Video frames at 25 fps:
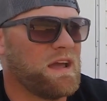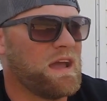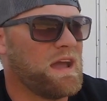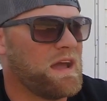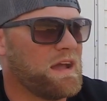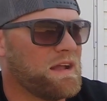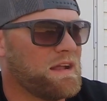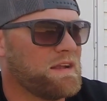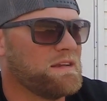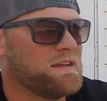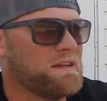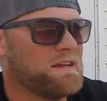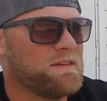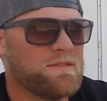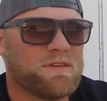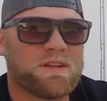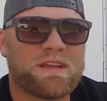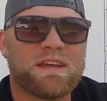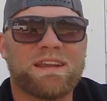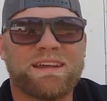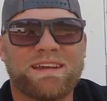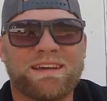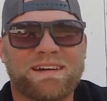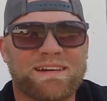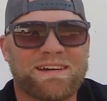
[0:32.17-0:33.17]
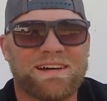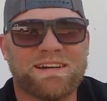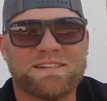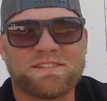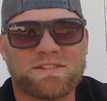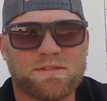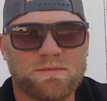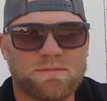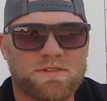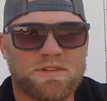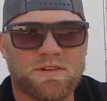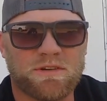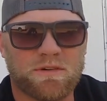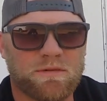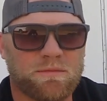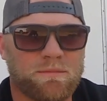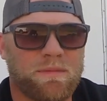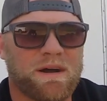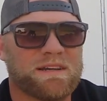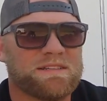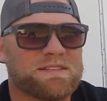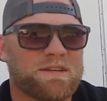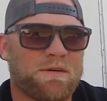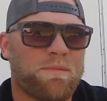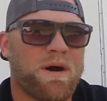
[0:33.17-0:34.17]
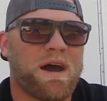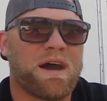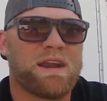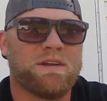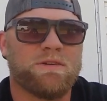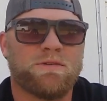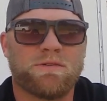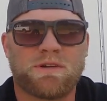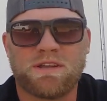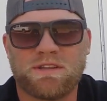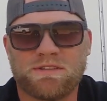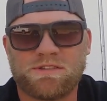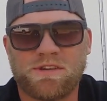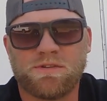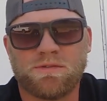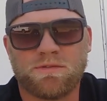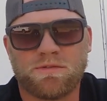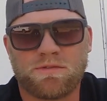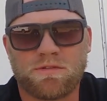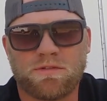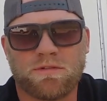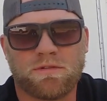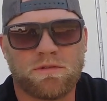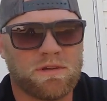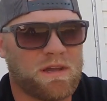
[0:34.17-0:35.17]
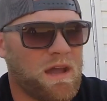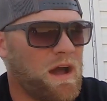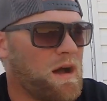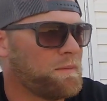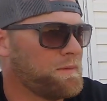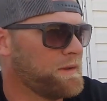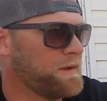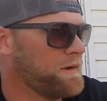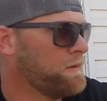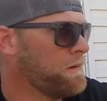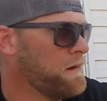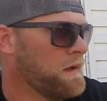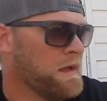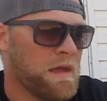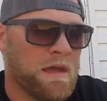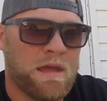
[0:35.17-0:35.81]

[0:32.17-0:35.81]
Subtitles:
and even getting a custom tune by somebody who can tune through Diablo